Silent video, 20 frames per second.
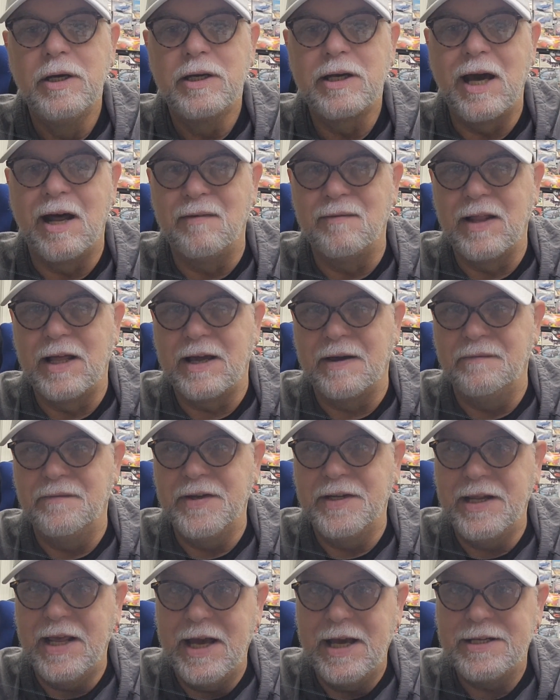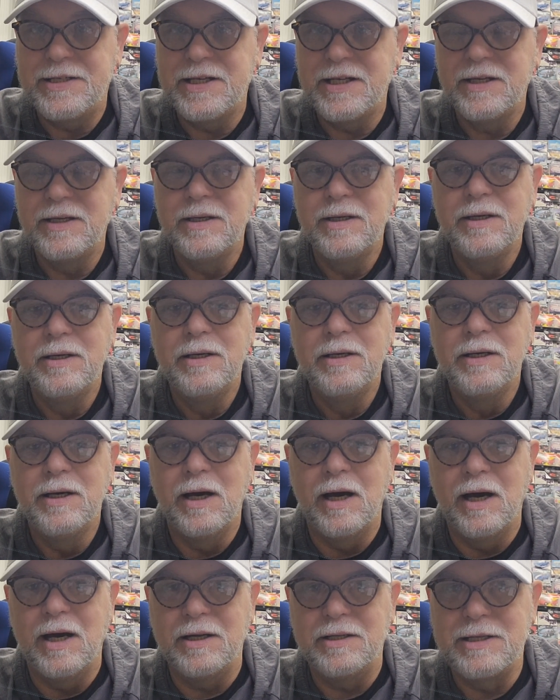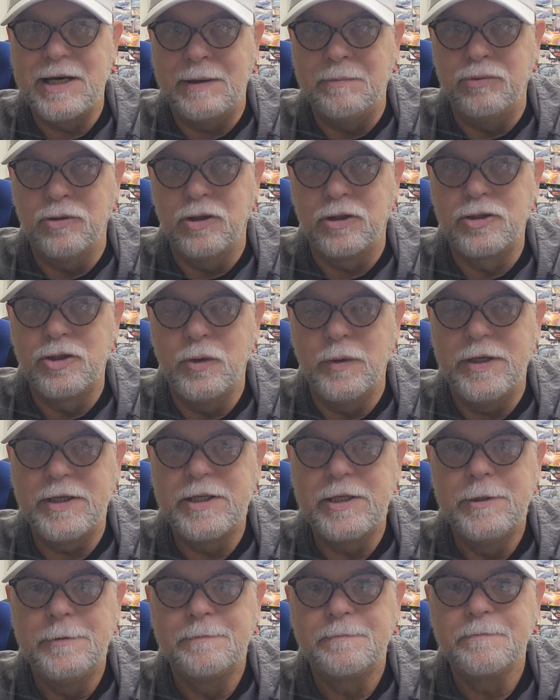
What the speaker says: kind of like a vignette type look to it.